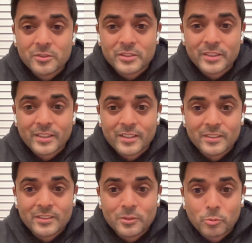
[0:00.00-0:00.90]
It was like
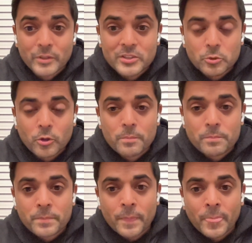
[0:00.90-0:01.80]
a
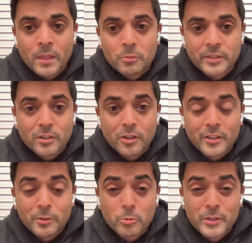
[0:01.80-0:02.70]
windstorm, what they call
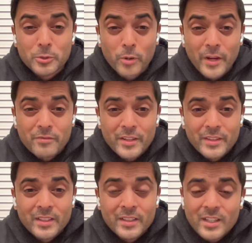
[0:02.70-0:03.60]
a wind wave, I
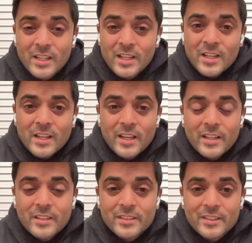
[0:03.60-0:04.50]
think.
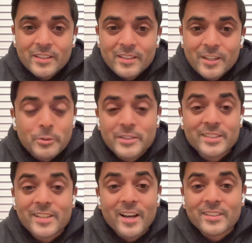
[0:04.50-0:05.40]
And it was
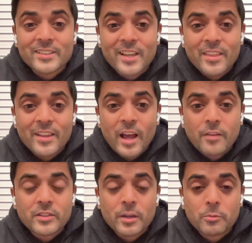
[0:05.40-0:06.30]
just nuts. And then
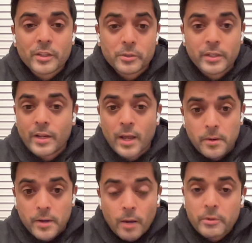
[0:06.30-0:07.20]
after that, we're like, okay,
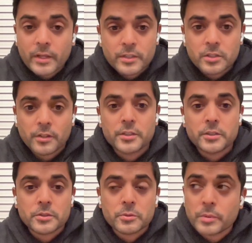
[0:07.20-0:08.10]
now we got to turn on the
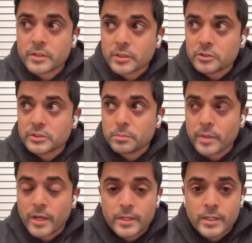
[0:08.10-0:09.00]
news. We put the girls to
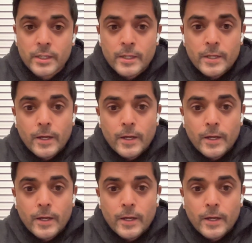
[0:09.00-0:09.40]
bed.